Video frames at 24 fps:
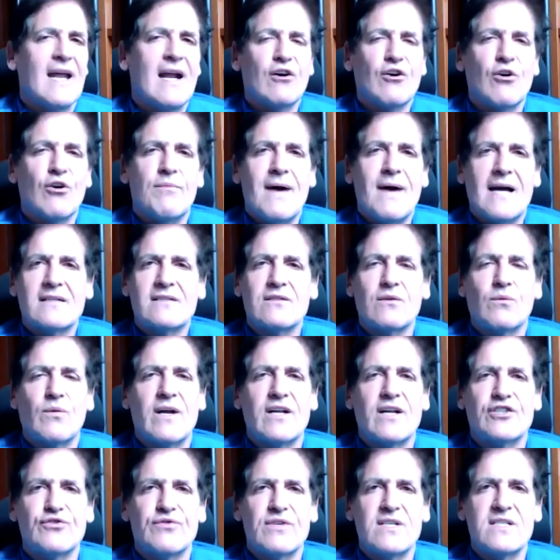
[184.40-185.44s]
I'll go back to what
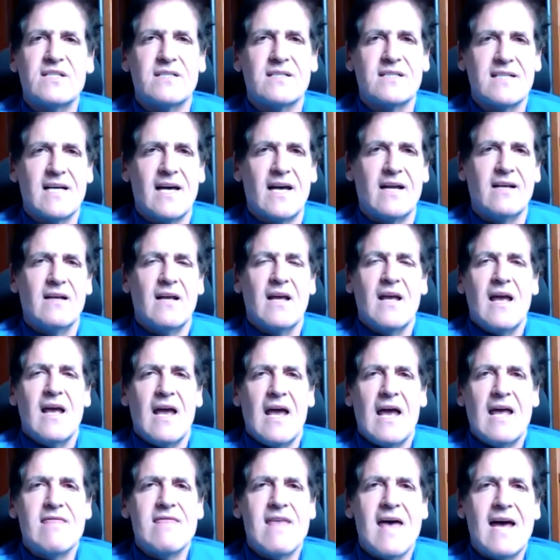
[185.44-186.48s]
Andreessen said,
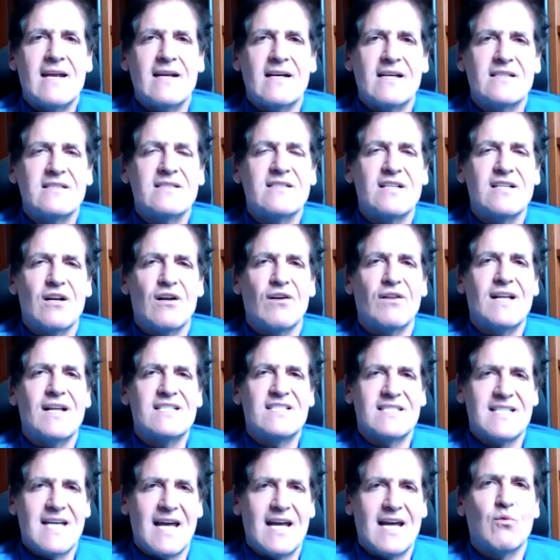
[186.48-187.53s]
and that is, let's
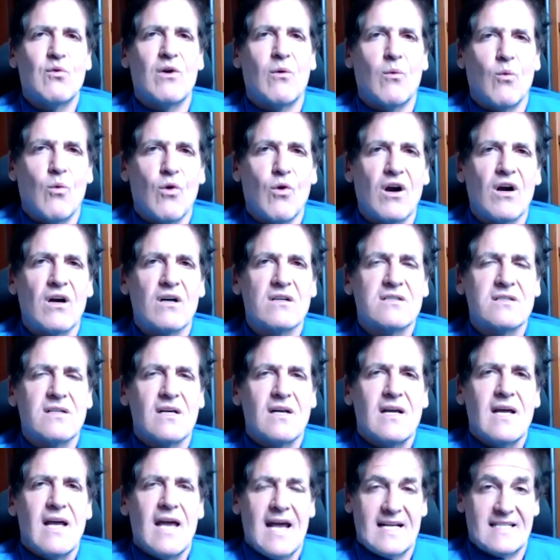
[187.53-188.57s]
take what works
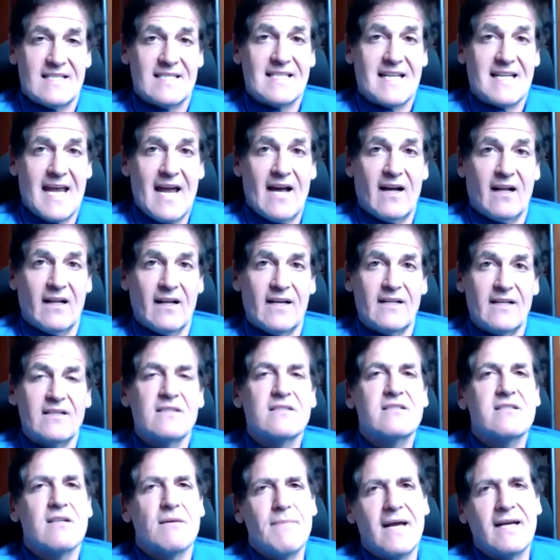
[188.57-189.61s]
and scale it
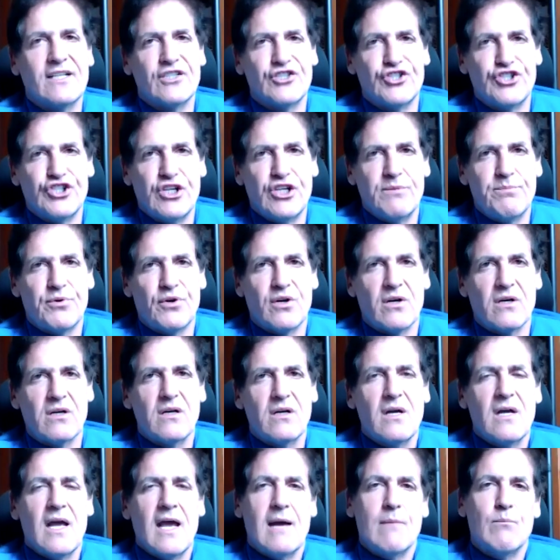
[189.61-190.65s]
to make it cheaper
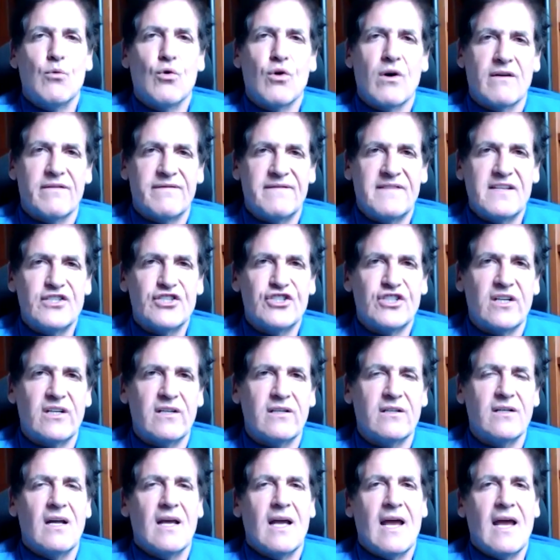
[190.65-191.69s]
and more
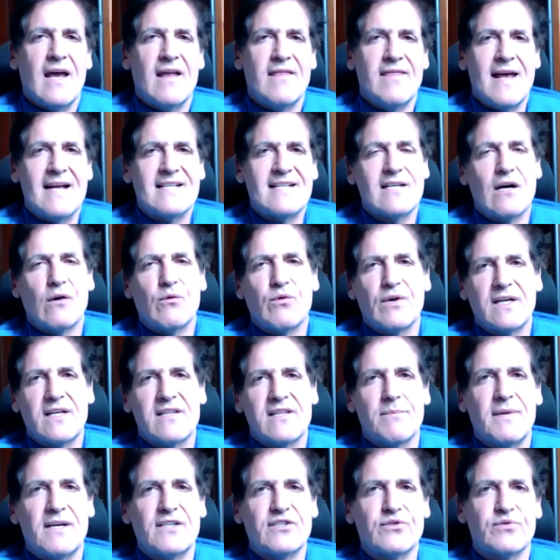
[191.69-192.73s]
efficient. And that's how we'll get the
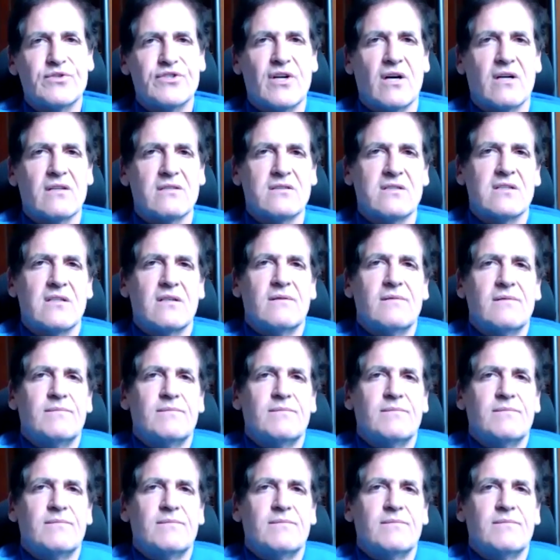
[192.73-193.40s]
best results.